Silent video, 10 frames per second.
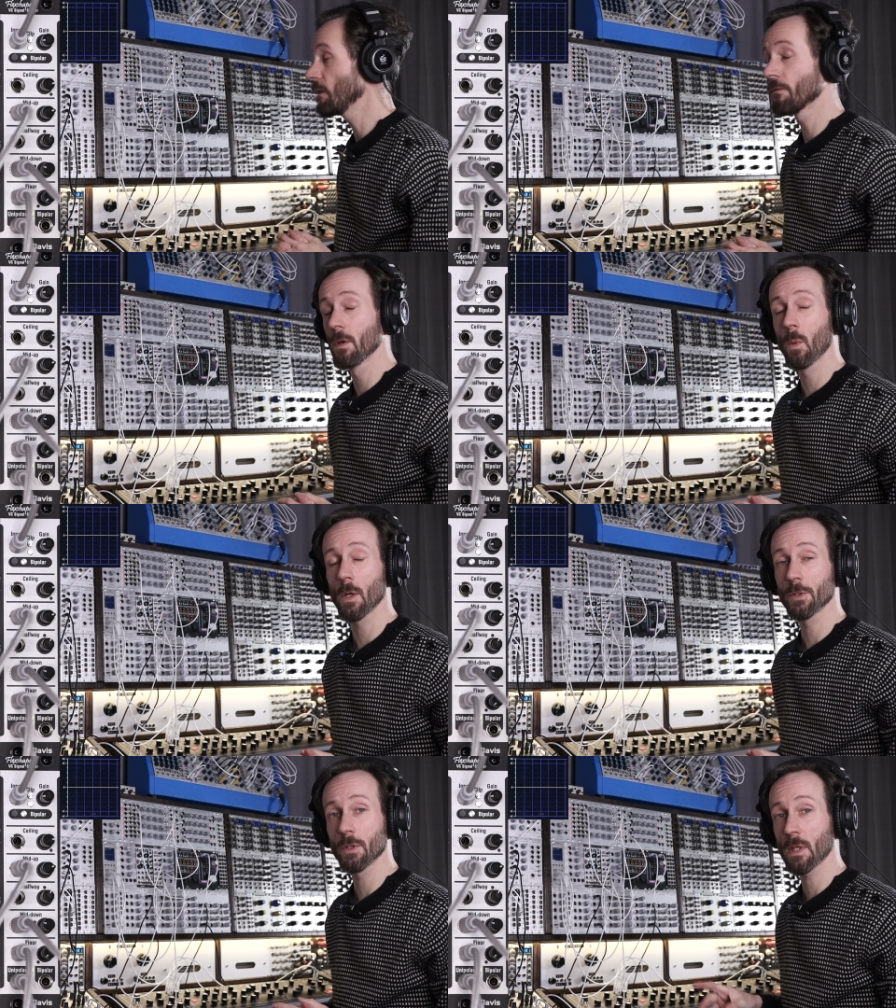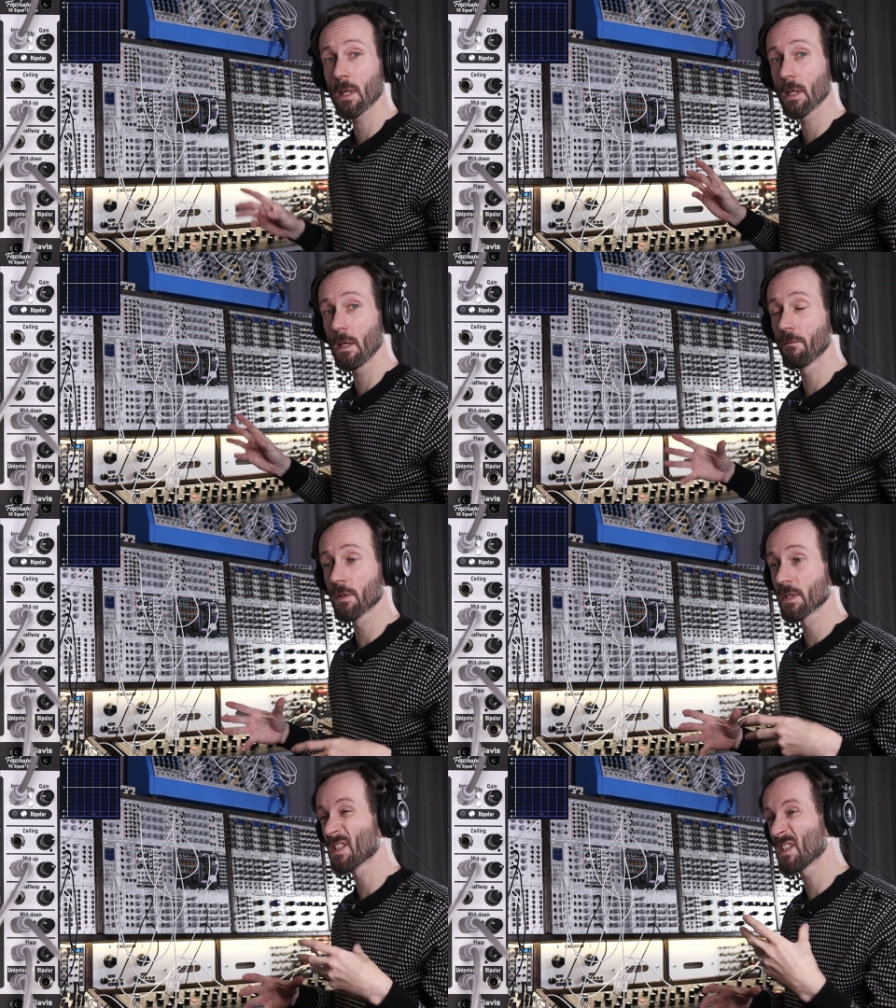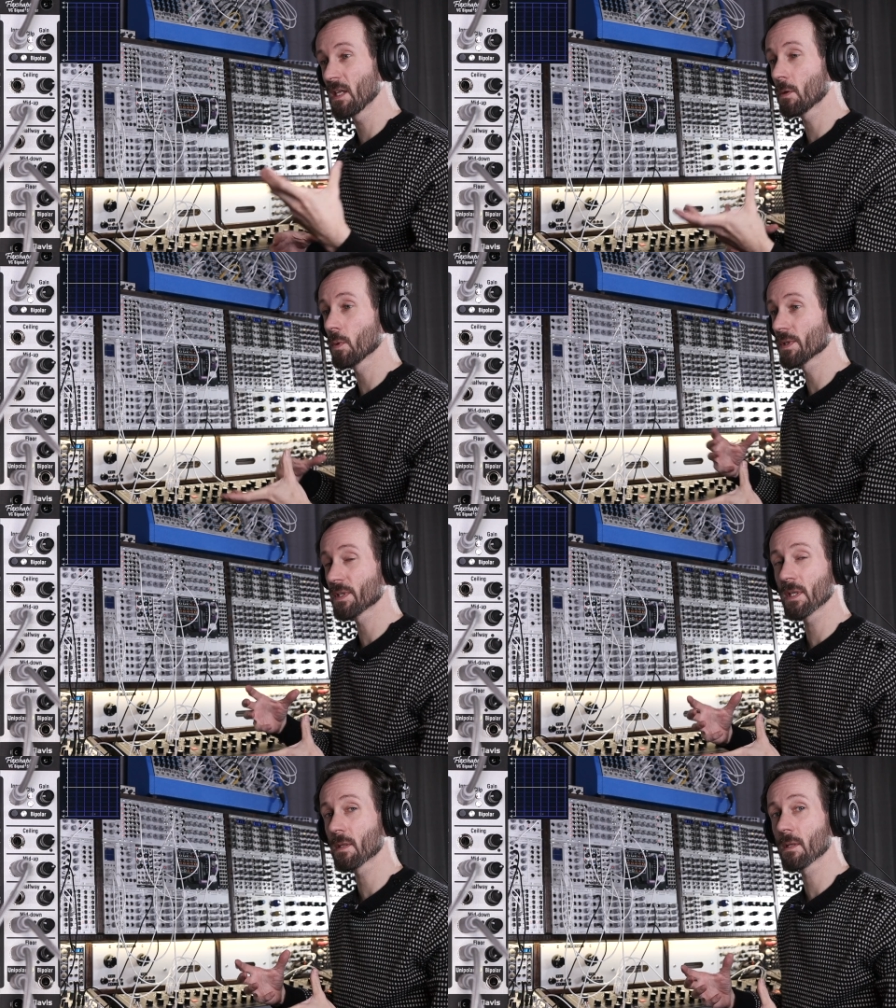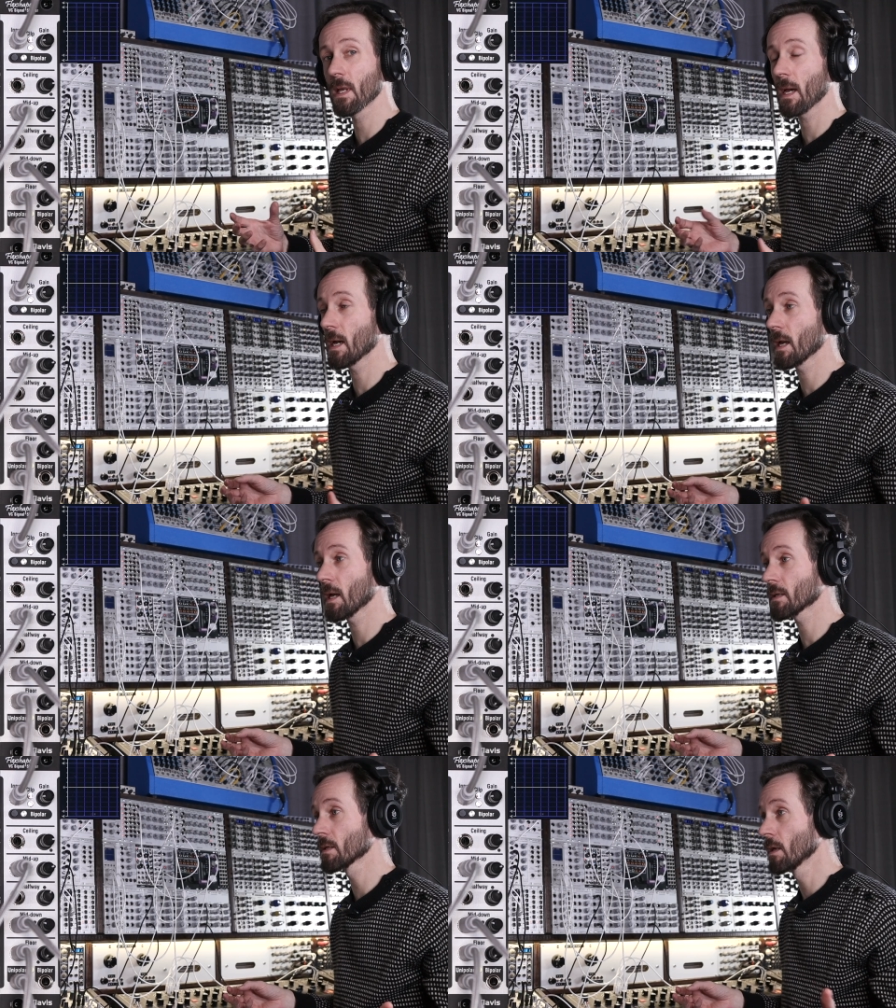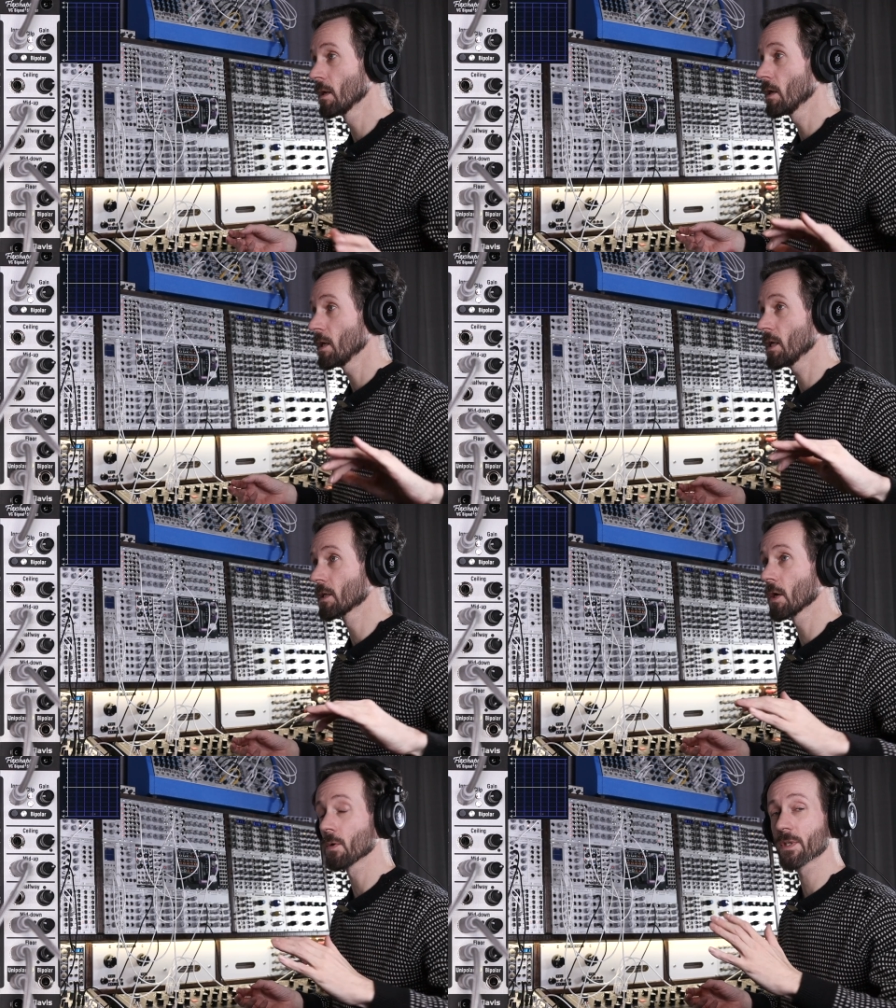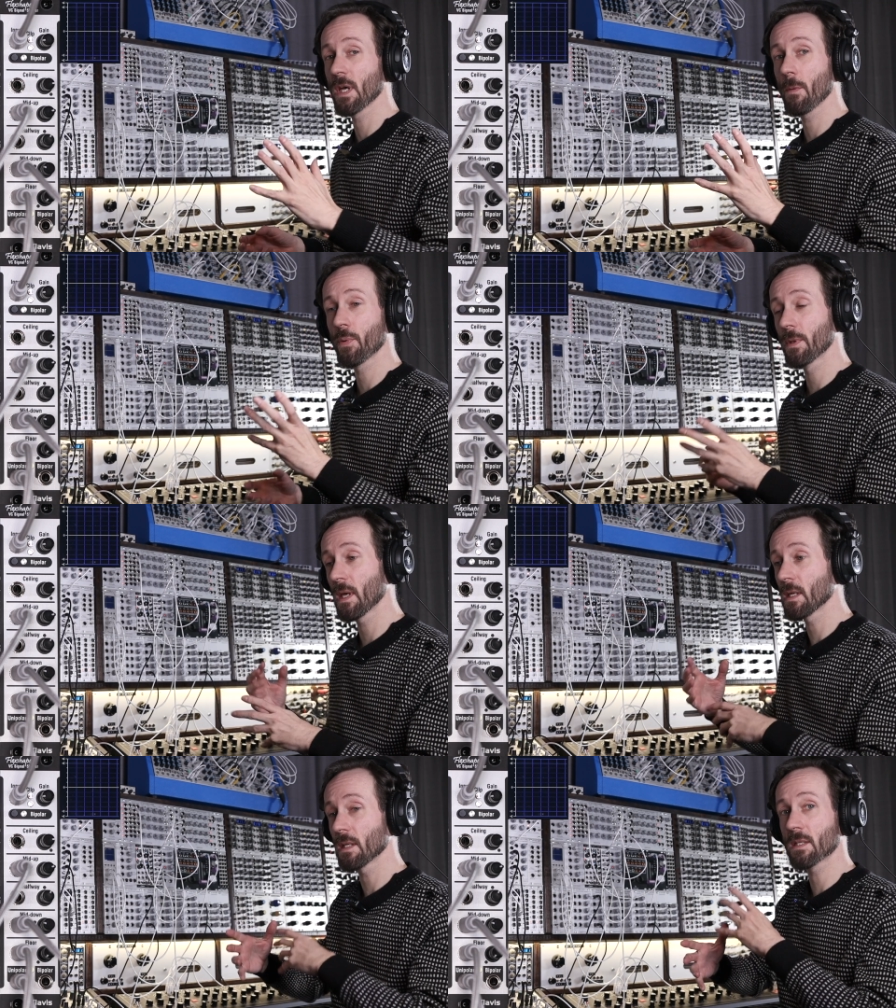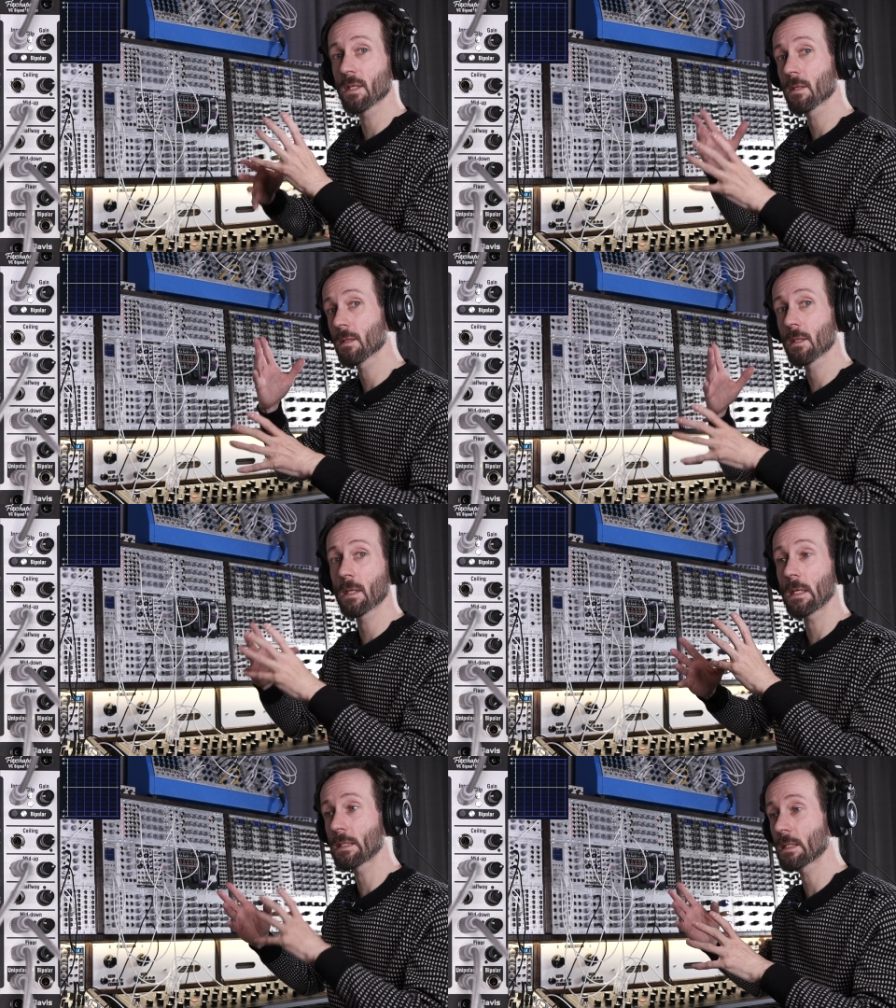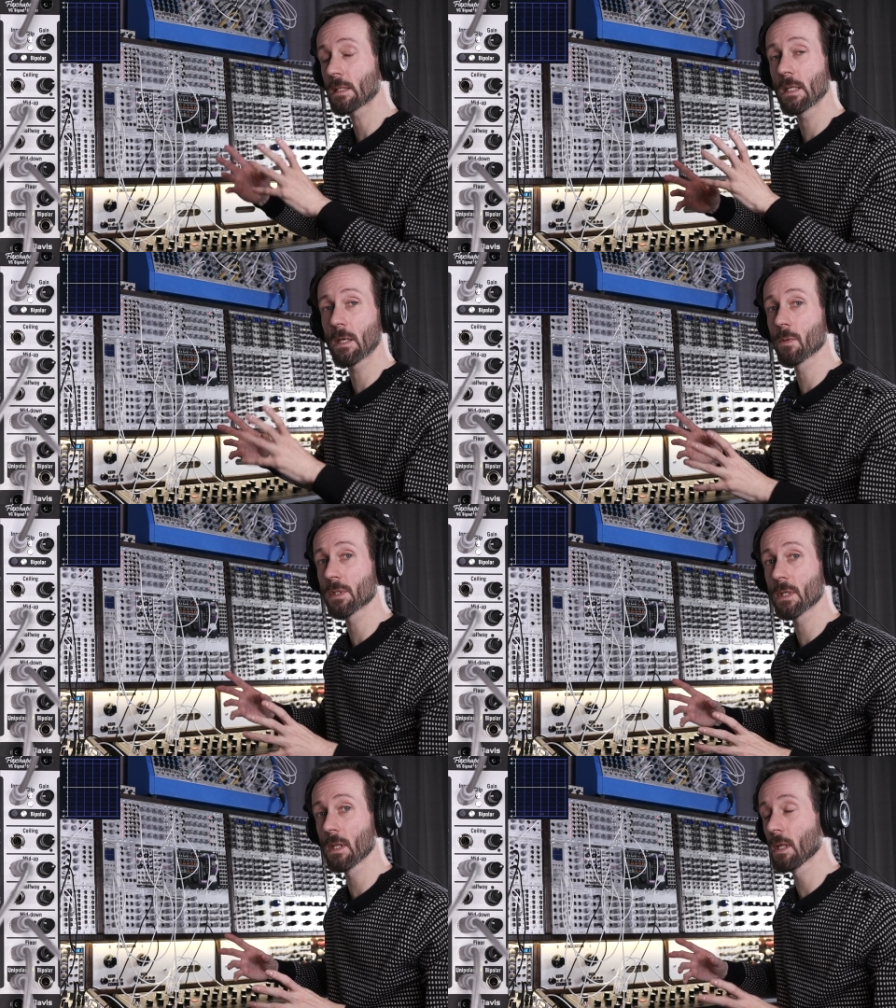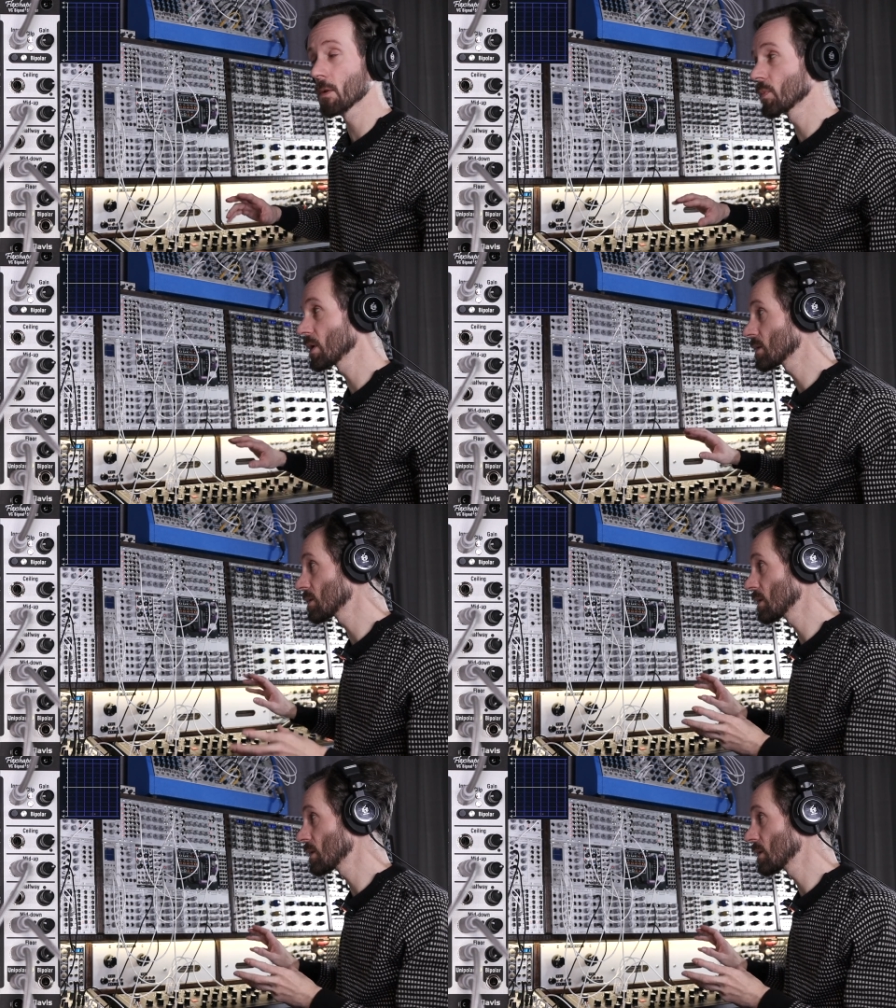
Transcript: If you want, you can even sequence it that it goes up, then it gets sequenced a little bit,